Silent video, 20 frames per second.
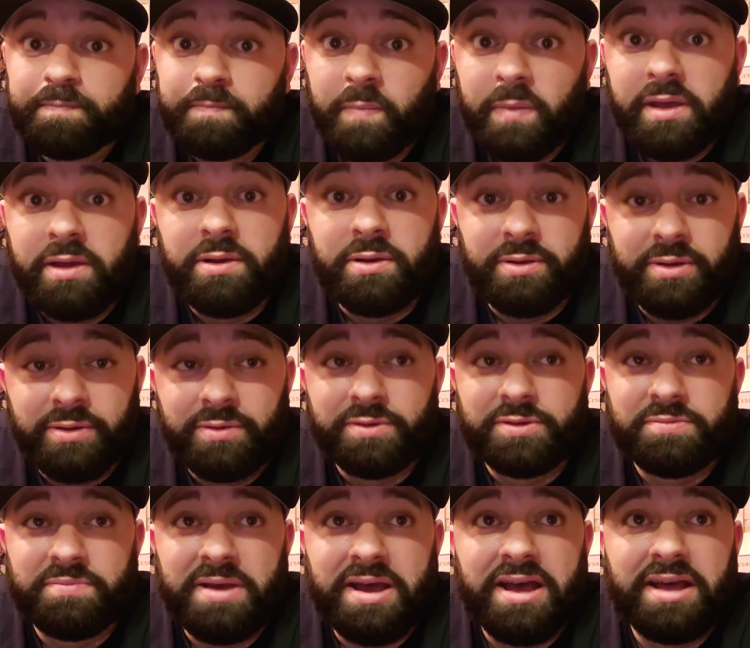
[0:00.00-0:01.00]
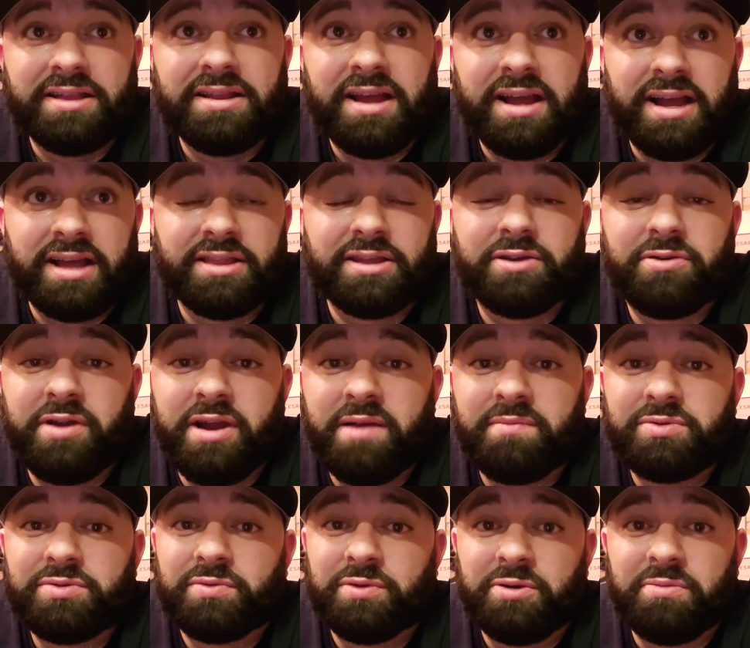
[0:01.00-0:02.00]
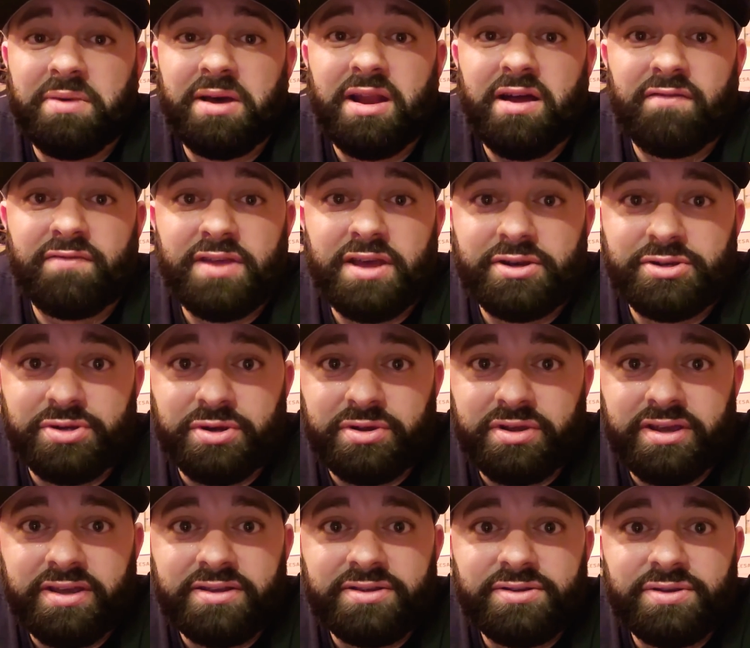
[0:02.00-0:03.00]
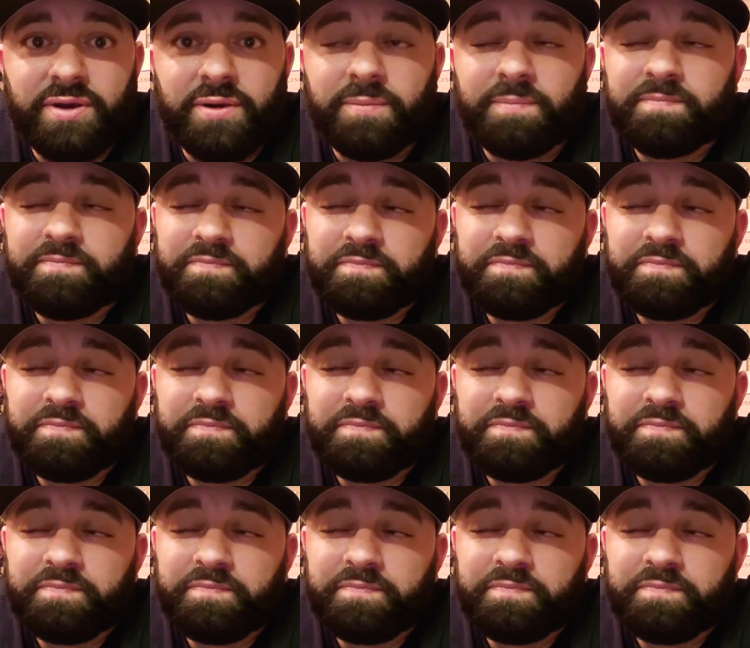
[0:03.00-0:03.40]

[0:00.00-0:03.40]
It was bad. I got the cramps real bad off that jerky. So,